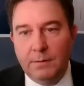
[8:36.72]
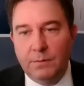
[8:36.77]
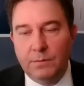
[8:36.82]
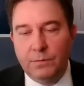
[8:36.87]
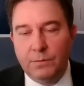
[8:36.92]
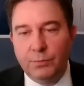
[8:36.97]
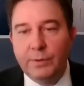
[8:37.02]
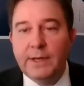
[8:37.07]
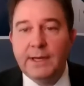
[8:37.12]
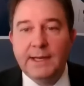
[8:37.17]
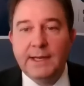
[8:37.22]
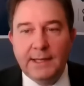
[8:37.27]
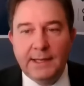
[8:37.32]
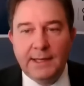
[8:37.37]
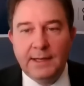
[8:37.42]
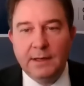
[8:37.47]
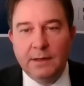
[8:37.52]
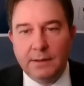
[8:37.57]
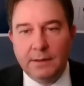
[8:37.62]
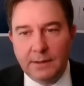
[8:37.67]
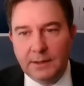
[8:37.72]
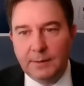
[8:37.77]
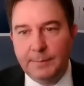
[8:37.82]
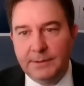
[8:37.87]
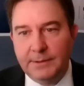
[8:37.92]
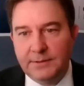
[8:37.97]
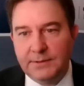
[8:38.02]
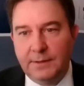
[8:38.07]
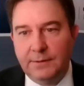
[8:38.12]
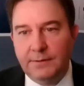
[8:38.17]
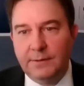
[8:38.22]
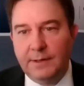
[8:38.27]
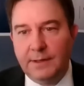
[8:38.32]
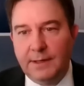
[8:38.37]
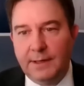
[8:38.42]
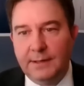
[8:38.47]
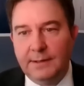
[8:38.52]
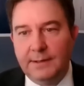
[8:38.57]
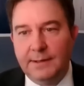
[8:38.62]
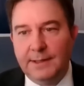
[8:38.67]
3 key arguments
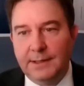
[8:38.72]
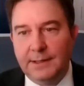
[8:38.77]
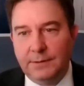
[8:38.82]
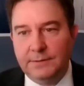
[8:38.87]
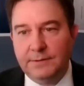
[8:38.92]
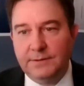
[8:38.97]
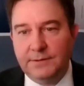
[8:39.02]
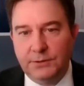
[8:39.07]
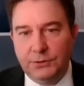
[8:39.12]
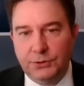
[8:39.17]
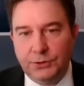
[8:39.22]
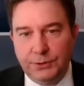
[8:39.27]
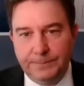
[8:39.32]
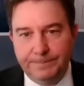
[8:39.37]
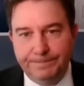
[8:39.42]
underline our decision.